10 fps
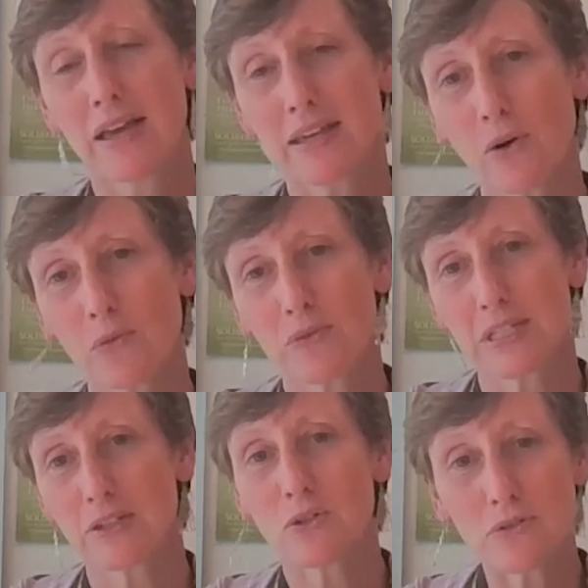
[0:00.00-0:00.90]

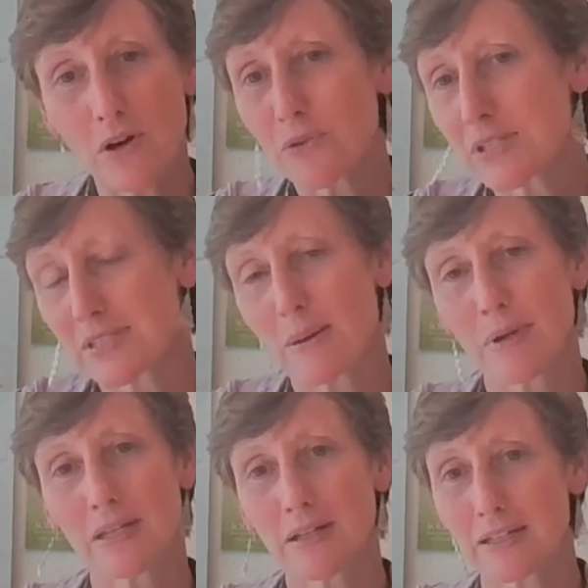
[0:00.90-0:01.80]
the summer,
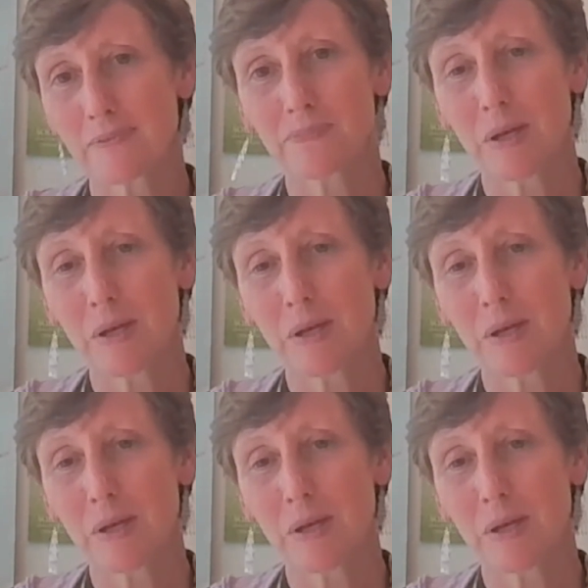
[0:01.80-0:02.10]
like,